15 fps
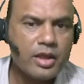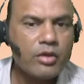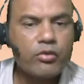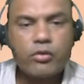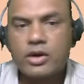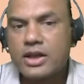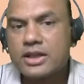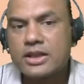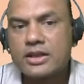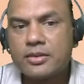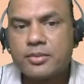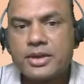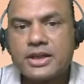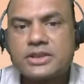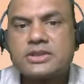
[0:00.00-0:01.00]
What are the
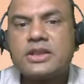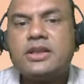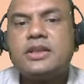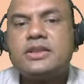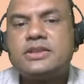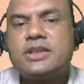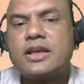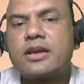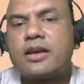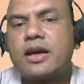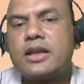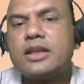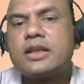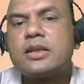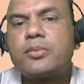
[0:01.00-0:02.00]
limits? Here,
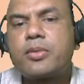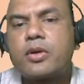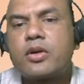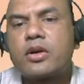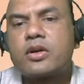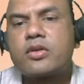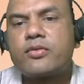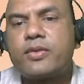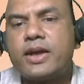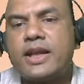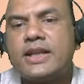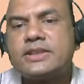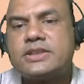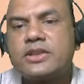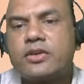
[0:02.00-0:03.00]
another product of
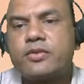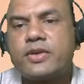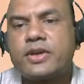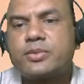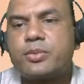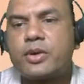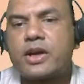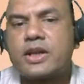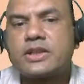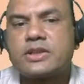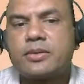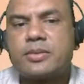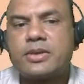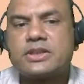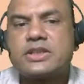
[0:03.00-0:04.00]
financing of export
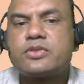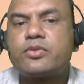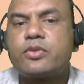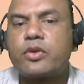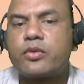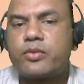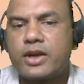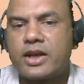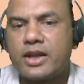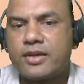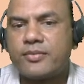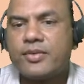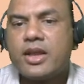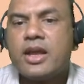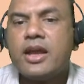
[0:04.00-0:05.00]
receivables is
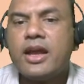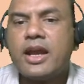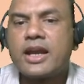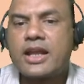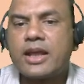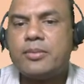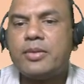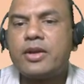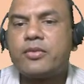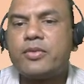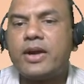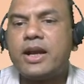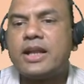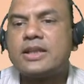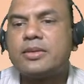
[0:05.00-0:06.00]
forfeiting. It can be
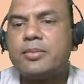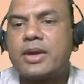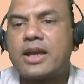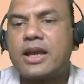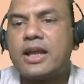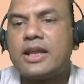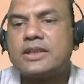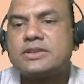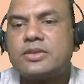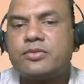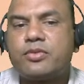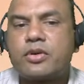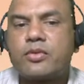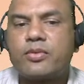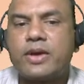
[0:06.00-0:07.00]
defined as a
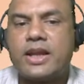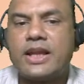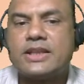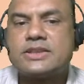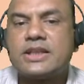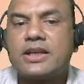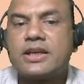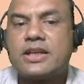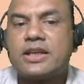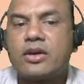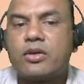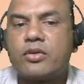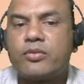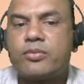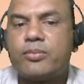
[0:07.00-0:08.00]
mechanism for financing
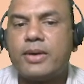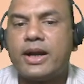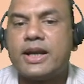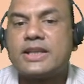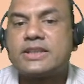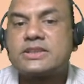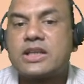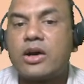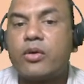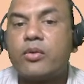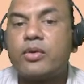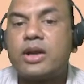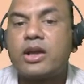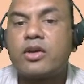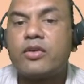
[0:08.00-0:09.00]
by
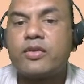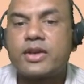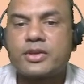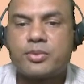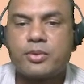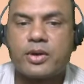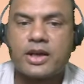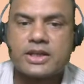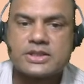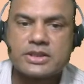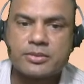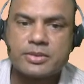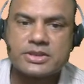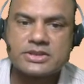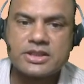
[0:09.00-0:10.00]
discounting of export
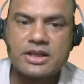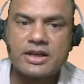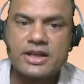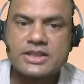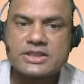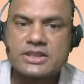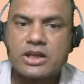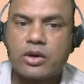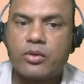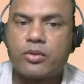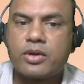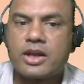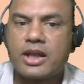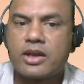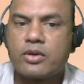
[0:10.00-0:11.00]
receivables. Here,
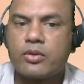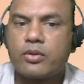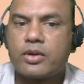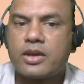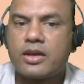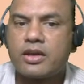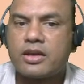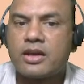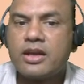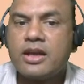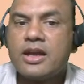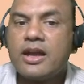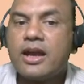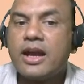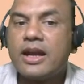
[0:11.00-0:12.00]
discounting over here,
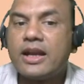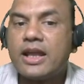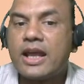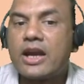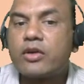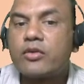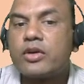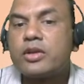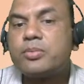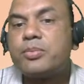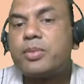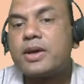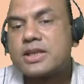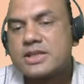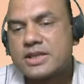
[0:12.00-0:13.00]
and there it was
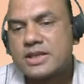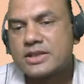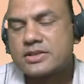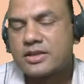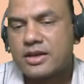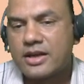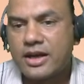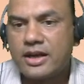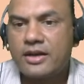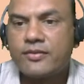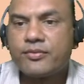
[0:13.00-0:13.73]
purchase, right?